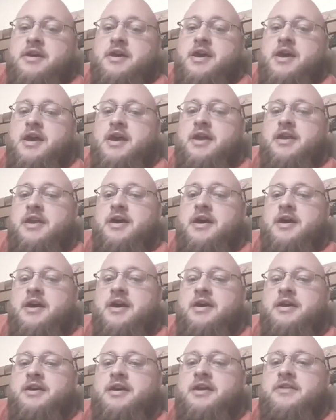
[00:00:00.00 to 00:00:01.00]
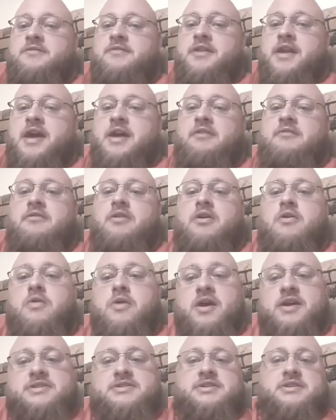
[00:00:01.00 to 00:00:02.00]
and uh, even had a
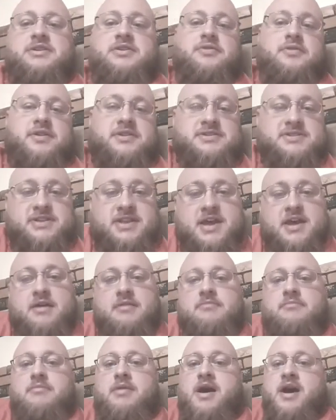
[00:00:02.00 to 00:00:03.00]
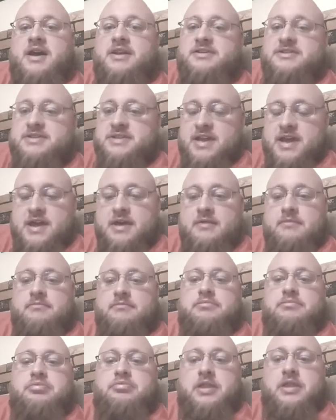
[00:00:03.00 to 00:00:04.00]
request to do a step-by-step
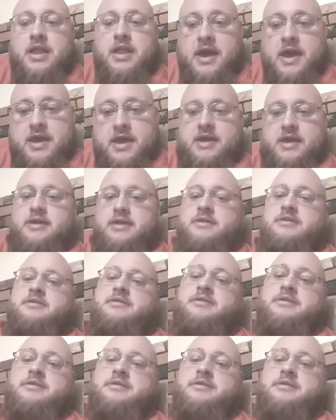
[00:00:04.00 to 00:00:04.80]
play